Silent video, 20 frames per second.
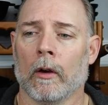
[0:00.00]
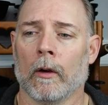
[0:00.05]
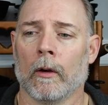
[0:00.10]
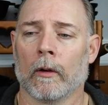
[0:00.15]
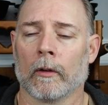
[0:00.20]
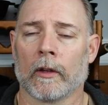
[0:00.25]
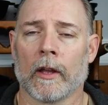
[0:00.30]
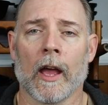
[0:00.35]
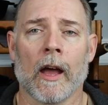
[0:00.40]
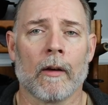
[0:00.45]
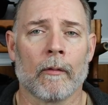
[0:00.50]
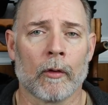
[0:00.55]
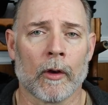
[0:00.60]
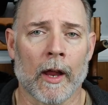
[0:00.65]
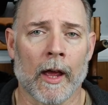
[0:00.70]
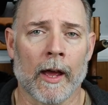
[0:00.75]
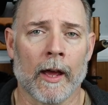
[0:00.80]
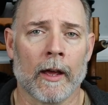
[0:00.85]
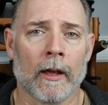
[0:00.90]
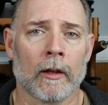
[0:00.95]
uh,
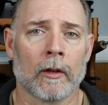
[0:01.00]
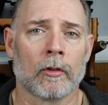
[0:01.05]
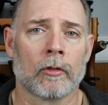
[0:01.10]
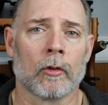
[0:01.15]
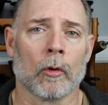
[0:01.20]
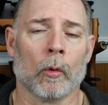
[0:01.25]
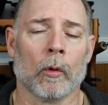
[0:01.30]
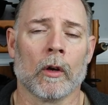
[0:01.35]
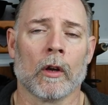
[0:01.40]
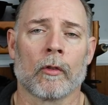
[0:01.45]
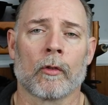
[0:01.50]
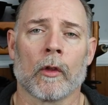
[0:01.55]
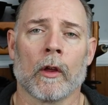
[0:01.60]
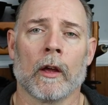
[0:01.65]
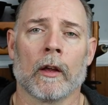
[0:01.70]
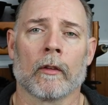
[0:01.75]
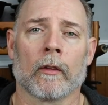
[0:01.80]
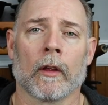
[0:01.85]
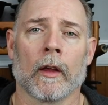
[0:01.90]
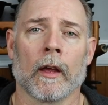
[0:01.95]
galvanized or
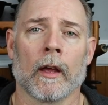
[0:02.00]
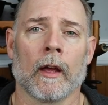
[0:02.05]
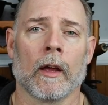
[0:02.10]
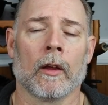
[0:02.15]
anything